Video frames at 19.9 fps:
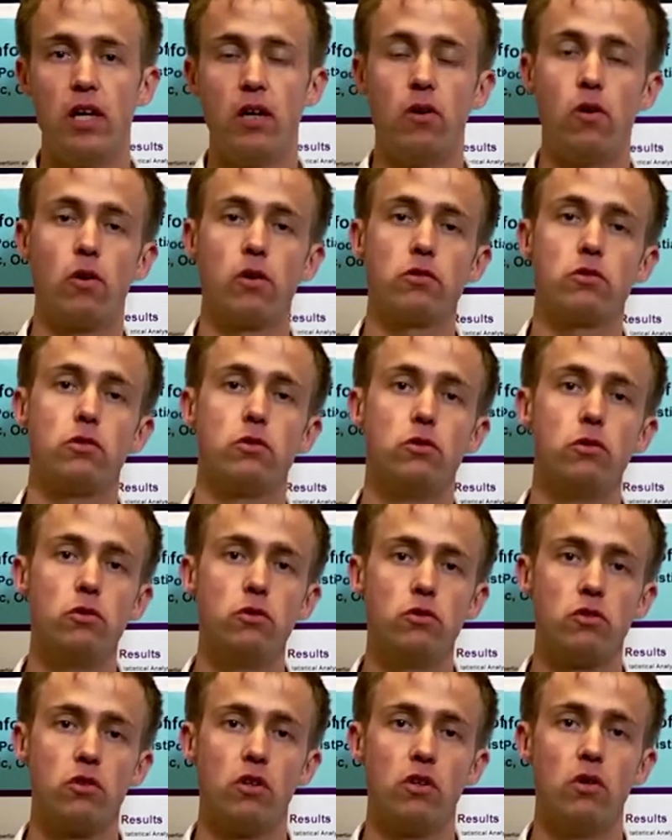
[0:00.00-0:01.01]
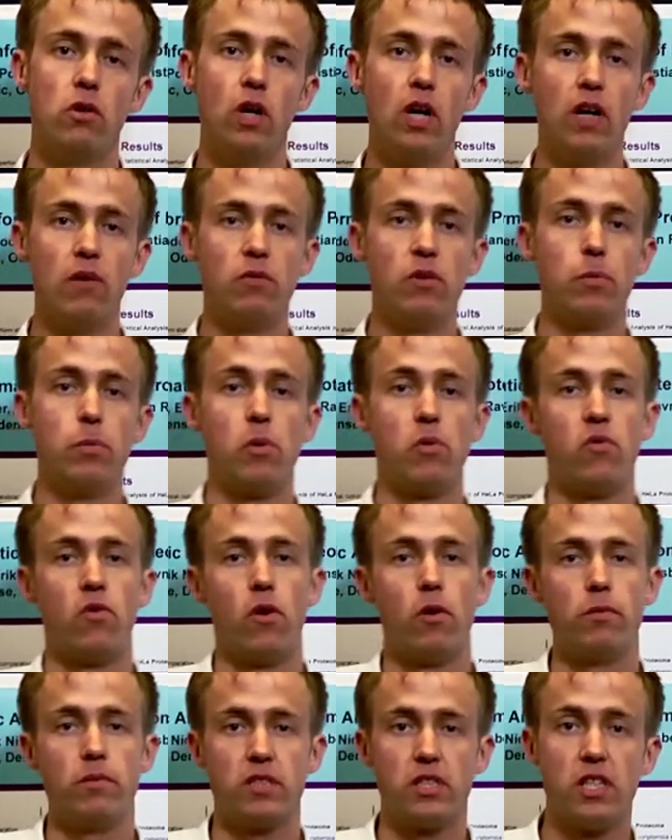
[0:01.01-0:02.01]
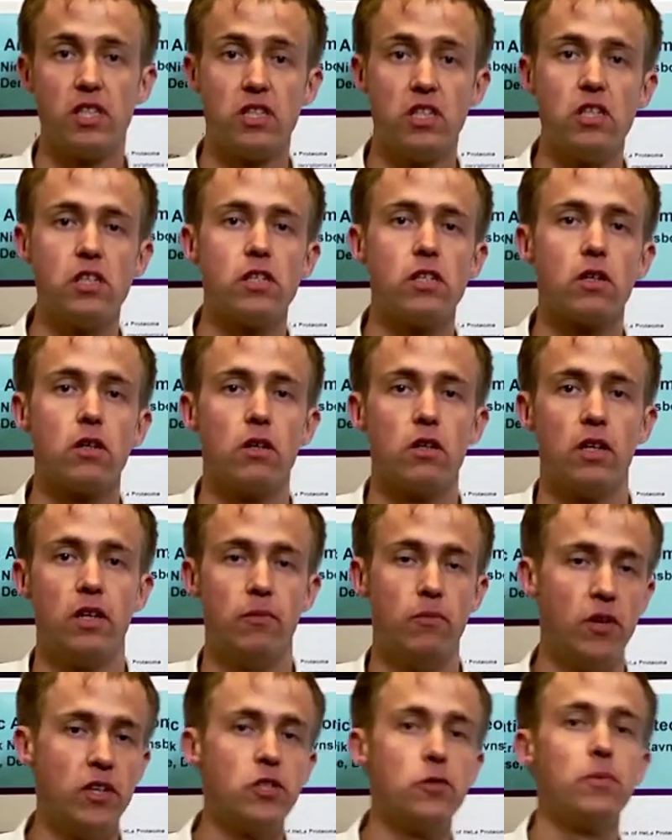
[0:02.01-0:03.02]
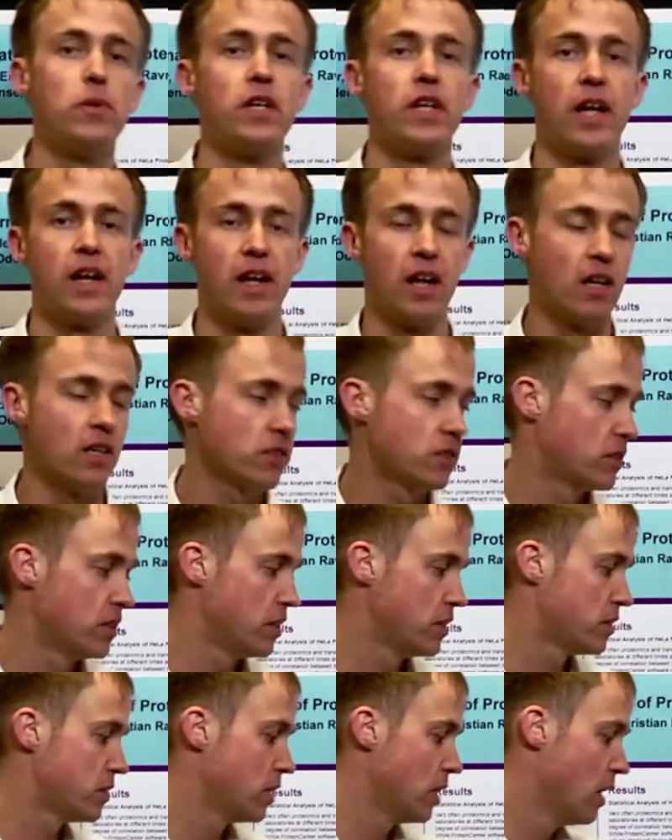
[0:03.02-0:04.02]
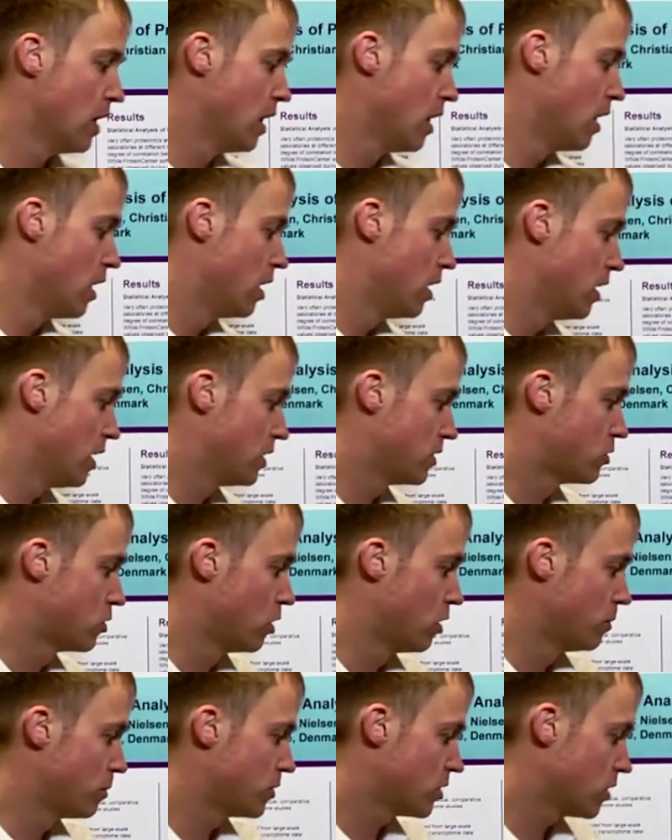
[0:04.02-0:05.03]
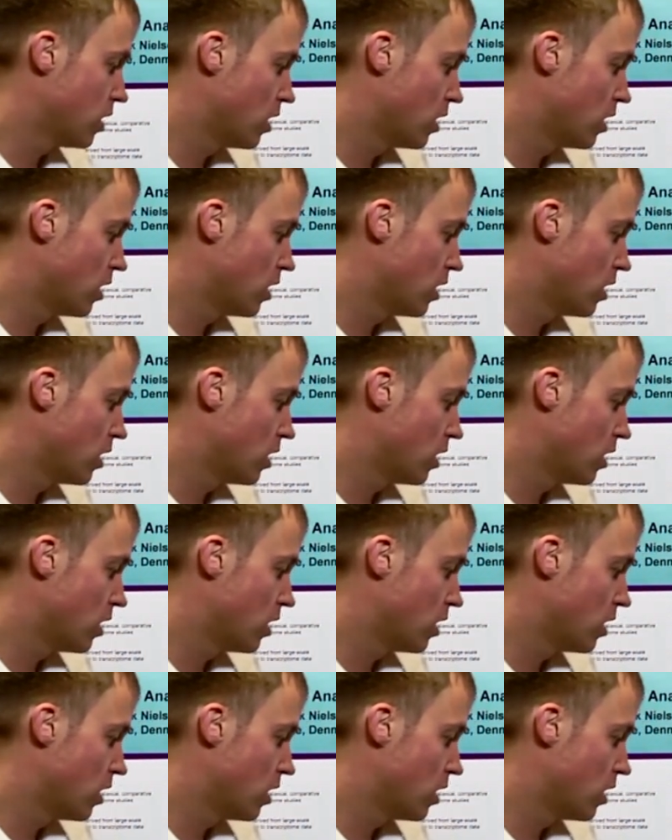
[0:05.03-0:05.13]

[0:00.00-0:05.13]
In order to do so, we performed statistical enrichment analysis in terms